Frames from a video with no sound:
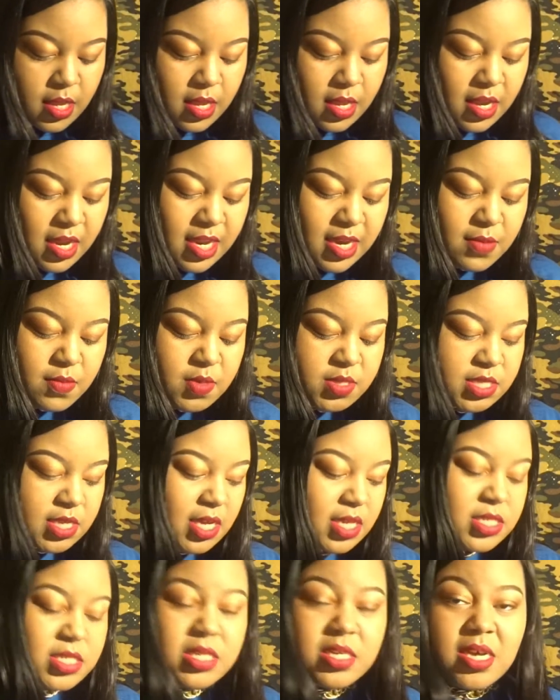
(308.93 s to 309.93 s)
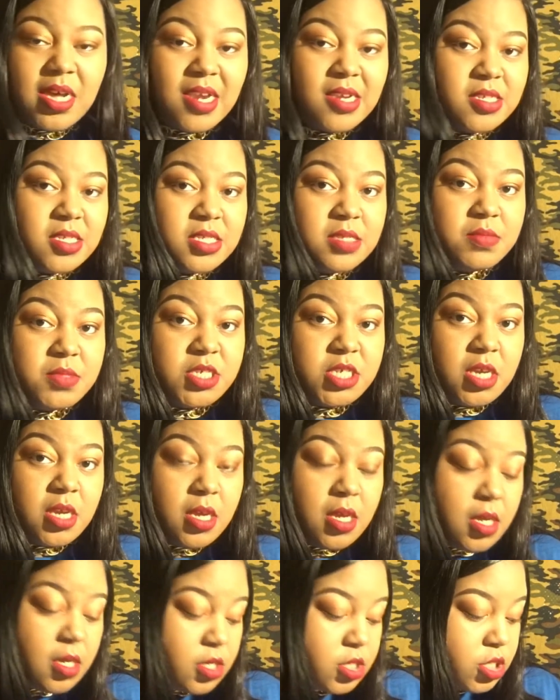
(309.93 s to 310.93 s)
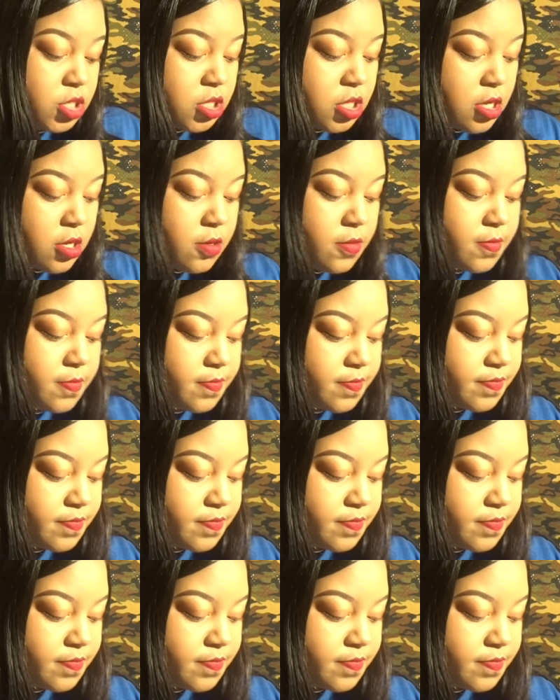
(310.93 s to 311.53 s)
and it was like $10 and some change so